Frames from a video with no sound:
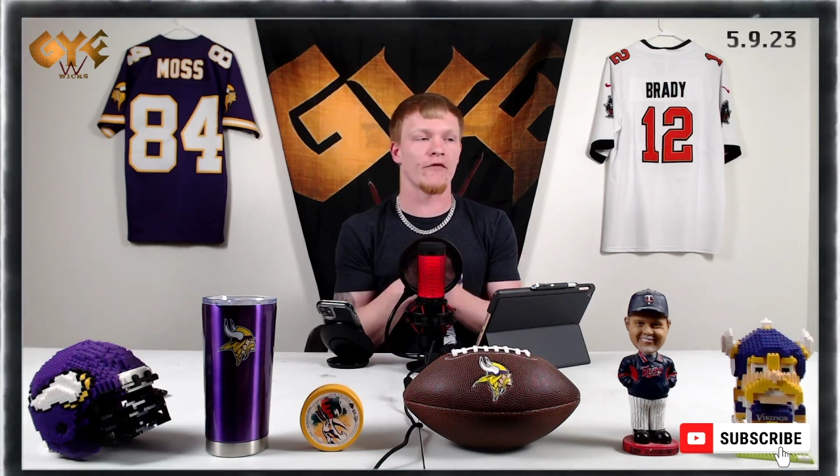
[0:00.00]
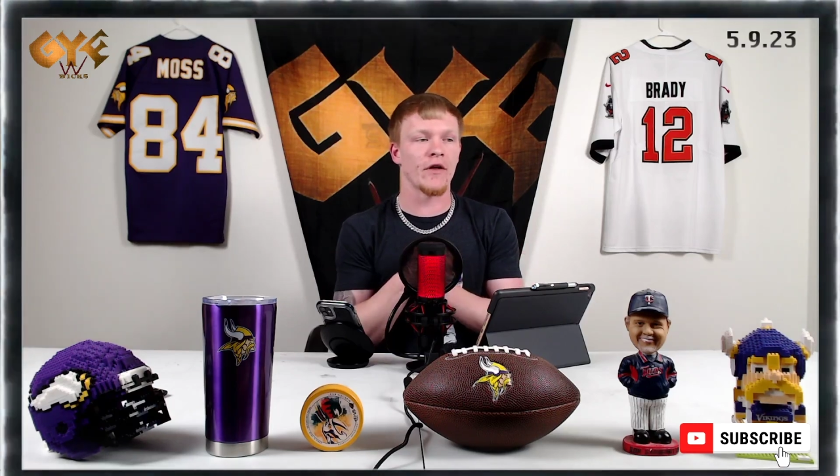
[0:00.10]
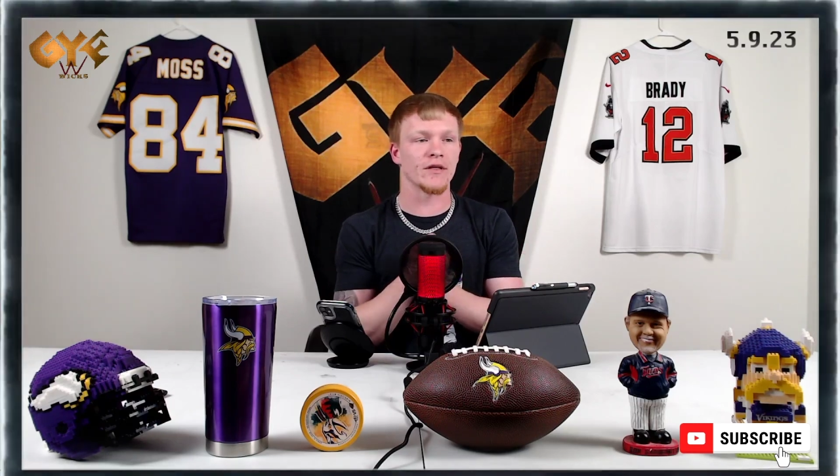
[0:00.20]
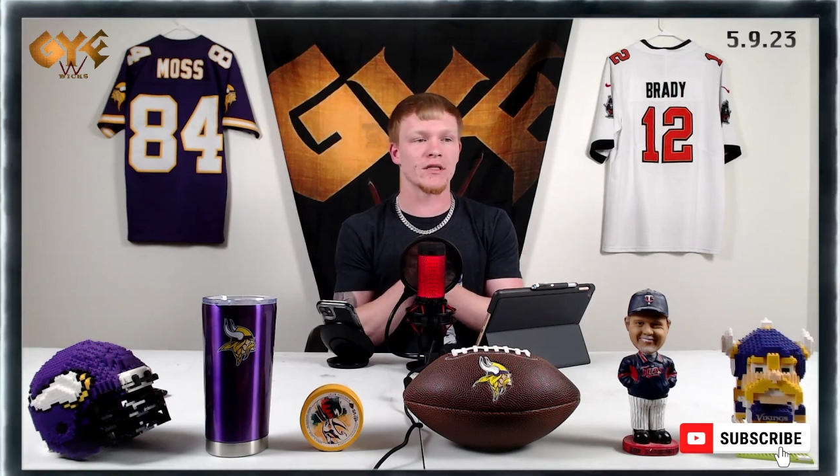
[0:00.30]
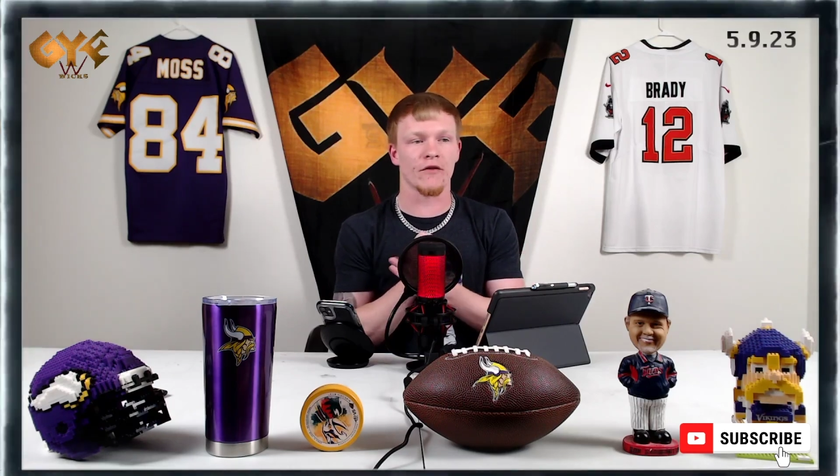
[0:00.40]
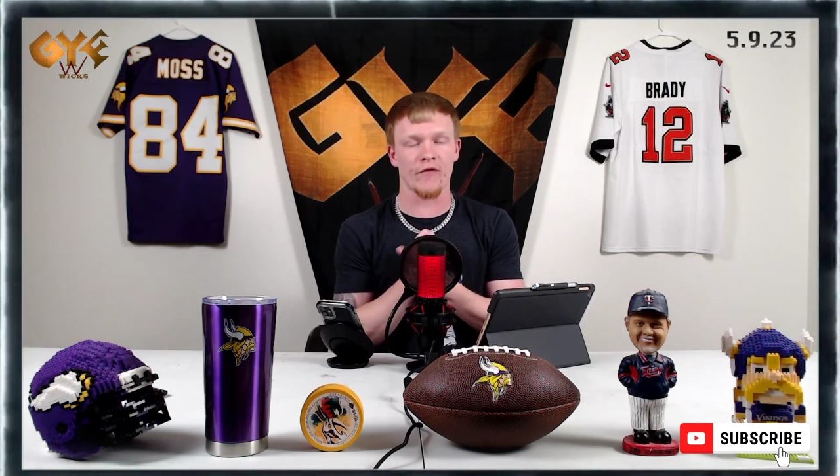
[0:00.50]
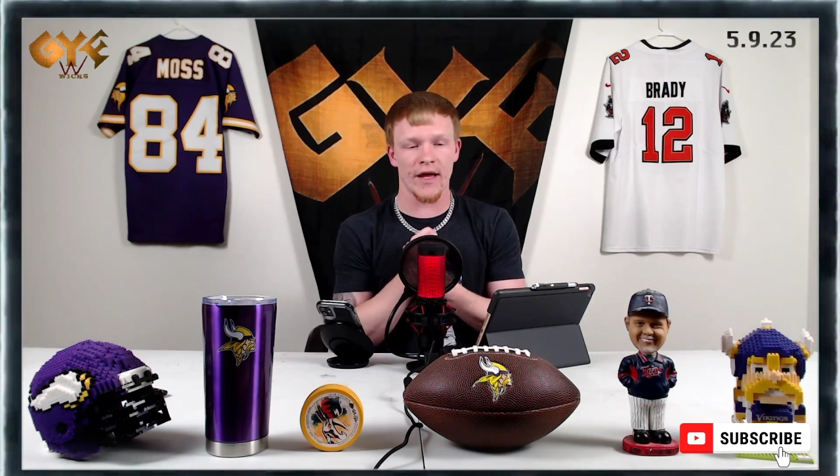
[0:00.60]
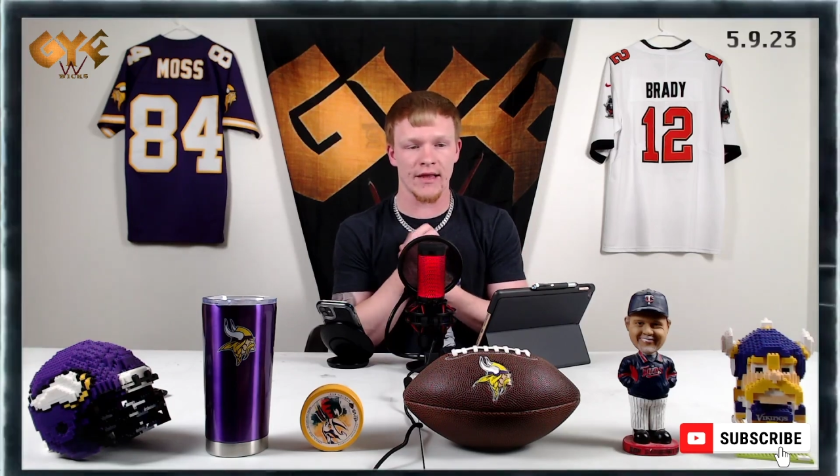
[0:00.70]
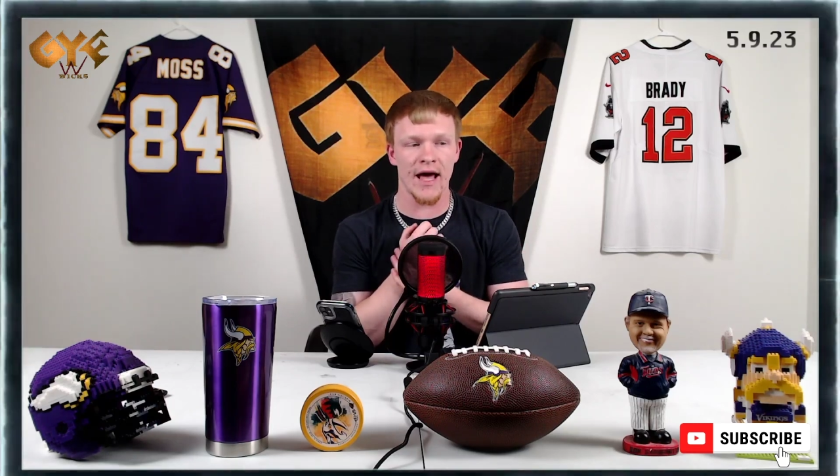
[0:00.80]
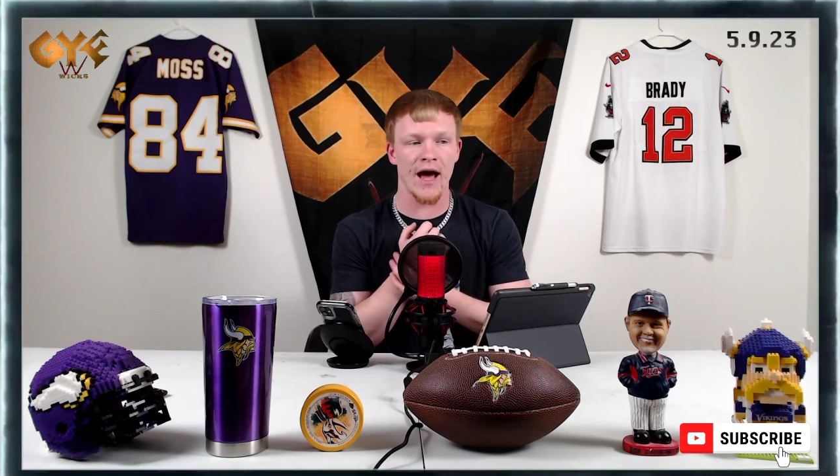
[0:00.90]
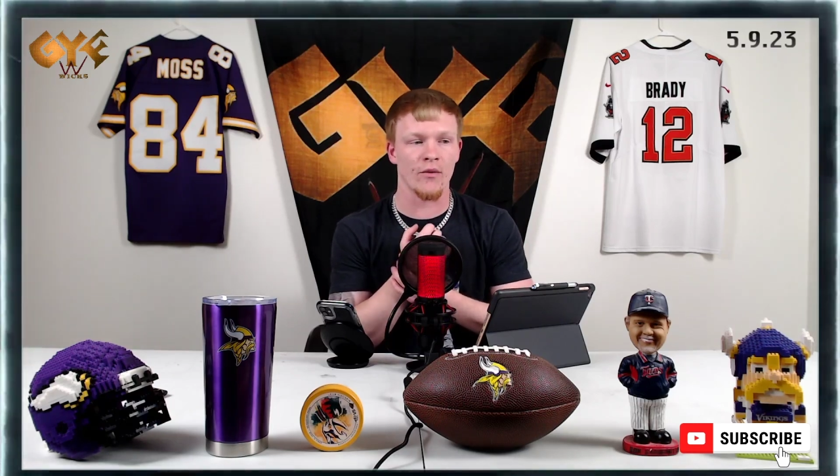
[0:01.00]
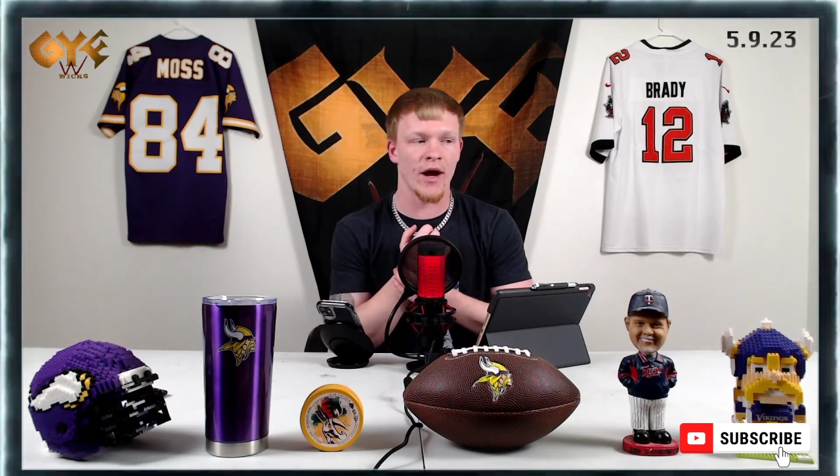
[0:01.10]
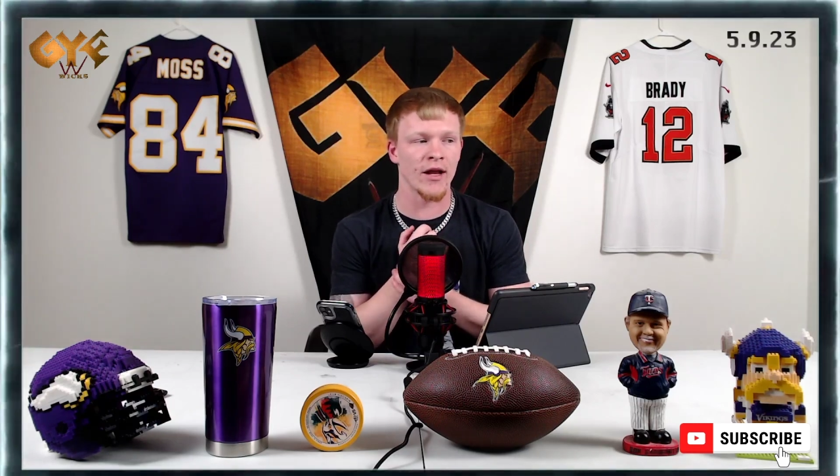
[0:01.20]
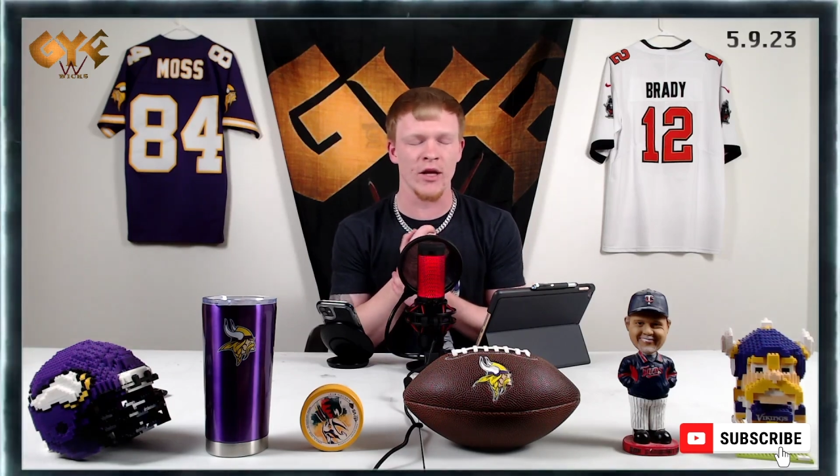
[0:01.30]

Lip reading: NFL and stuff like that, right?